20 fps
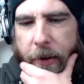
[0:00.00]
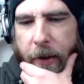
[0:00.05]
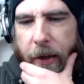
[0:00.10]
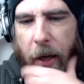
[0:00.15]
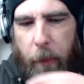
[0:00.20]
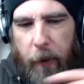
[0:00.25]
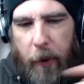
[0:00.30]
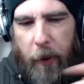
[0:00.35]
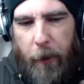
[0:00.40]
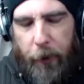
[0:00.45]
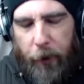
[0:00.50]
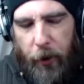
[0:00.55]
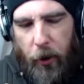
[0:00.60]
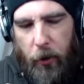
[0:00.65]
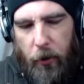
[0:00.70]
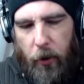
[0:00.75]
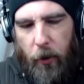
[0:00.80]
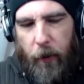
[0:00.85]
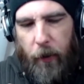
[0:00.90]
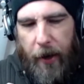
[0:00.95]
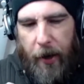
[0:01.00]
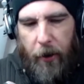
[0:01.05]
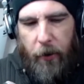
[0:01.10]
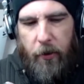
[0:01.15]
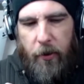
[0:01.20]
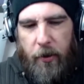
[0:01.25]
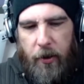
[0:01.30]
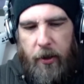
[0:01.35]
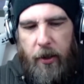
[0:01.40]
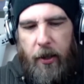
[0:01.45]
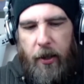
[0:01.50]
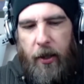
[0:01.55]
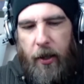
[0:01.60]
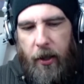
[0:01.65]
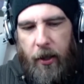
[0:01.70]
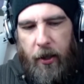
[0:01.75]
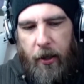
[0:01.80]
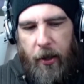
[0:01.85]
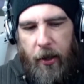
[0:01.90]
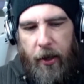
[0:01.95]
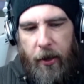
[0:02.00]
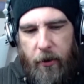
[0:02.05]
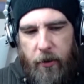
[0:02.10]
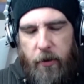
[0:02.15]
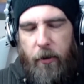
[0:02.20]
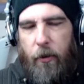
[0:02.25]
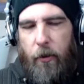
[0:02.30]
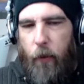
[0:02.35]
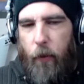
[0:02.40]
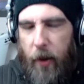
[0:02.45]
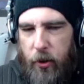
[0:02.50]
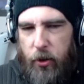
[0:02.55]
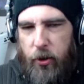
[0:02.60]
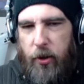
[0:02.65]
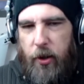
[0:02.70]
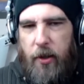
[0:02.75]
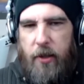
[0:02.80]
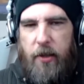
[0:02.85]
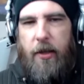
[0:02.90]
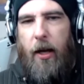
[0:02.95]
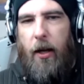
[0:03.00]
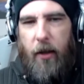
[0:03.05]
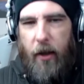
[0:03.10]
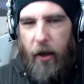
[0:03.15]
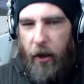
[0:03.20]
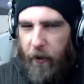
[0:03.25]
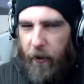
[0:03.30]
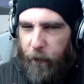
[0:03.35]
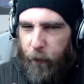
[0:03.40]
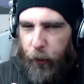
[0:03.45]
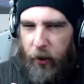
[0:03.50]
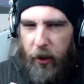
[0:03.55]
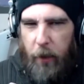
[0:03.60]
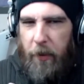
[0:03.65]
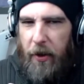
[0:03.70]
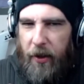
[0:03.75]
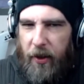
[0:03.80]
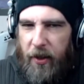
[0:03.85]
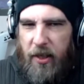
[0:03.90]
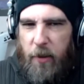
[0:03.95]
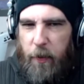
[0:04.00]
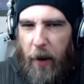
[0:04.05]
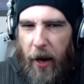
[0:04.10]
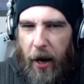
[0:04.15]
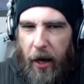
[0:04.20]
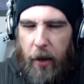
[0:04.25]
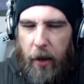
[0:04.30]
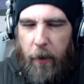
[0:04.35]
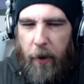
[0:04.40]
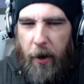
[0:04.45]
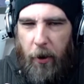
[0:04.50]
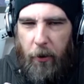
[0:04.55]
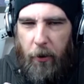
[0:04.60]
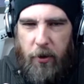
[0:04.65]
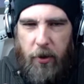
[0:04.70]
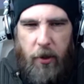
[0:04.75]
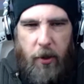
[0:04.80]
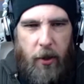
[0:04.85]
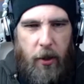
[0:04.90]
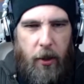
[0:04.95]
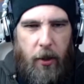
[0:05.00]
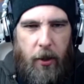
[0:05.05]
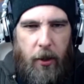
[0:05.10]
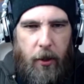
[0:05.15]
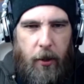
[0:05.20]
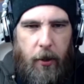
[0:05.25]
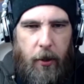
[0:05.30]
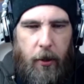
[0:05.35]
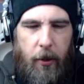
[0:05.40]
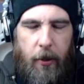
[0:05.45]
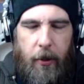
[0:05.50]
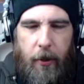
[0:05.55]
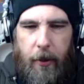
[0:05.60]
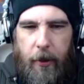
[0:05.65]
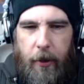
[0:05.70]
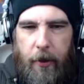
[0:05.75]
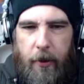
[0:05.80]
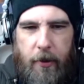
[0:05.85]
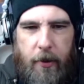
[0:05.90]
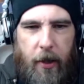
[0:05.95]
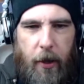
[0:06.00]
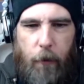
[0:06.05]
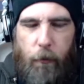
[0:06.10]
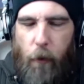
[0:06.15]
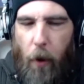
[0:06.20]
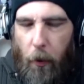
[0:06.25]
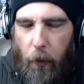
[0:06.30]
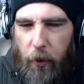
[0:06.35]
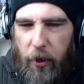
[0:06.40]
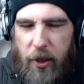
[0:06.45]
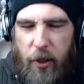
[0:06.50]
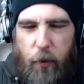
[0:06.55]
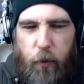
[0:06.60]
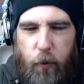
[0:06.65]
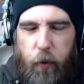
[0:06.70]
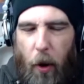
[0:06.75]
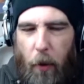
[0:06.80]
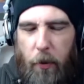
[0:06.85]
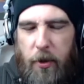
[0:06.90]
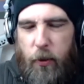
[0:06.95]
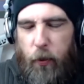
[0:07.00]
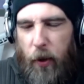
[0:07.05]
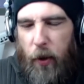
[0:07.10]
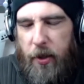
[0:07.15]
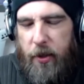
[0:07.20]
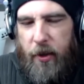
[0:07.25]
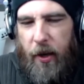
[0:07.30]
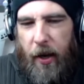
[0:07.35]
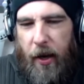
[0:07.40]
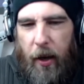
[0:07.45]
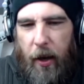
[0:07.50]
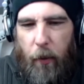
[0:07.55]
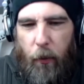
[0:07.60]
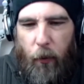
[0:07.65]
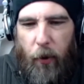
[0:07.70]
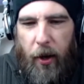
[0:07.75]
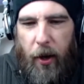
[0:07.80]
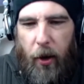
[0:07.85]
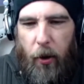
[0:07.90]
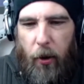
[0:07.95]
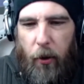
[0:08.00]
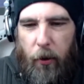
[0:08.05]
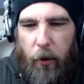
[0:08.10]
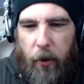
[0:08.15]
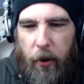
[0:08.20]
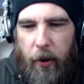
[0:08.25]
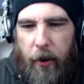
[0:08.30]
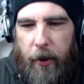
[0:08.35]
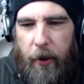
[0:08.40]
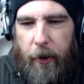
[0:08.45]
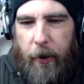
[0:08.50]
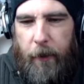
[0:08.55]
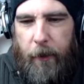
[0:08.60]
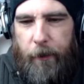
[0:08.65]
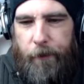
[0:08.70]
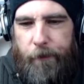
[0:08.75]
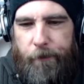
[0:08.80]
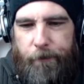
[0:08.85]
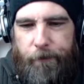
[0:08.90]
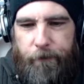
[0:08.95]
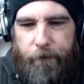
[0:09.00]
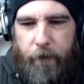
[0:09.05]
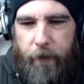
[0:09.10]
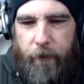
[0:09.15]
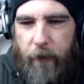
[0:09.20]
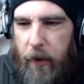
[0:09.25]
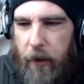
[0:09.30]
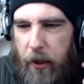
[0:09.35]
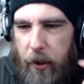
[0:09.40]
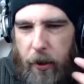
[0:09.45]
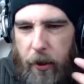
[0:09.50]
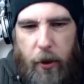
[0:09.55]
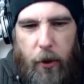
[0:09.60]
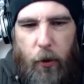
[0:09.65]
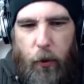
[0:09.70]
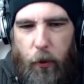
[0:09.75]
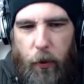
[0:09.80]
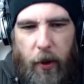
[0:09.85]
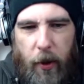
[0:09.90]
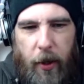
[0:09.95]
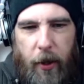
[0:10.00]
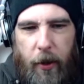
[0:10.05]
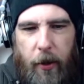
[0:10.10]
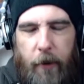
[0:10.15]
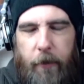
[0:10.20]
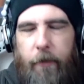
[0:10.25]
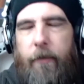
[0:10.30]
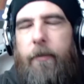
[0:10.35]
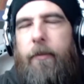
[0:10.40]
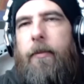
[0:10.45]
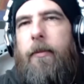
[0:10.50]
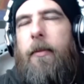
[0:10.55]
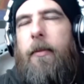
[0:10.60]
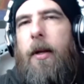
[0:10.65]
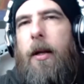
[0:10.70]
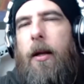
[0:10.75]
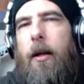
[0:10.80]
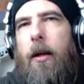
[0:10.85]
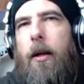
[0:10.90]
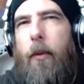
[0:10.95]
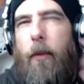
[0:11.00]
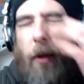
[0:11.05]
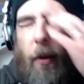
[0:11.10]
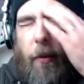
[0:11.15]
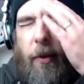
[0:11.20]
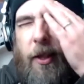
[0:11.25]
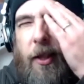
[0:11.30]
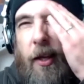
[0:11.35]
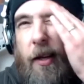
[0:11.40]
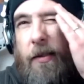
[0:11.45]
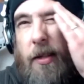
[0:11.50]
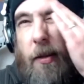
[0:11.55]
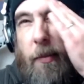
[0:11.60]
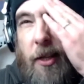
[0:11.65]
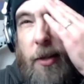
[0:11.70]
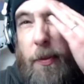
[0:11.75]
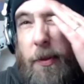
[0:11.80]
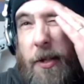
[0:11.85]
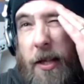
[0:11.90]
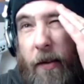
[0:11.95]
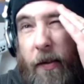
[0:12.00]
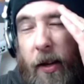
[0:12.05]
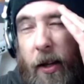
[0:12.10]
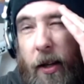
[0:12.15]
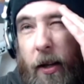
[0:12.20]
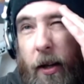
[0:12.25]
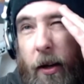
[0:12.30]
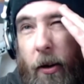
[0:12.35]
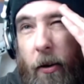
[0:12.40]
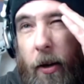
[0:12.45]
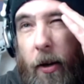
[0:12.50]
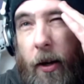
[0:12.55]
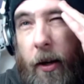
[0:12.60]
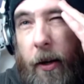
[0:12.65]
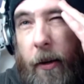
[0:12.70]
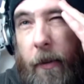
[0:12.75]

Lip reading: had people go around and answer questions that kind of put them on the spot about, say, what was one time where you. Let me think of something specific here.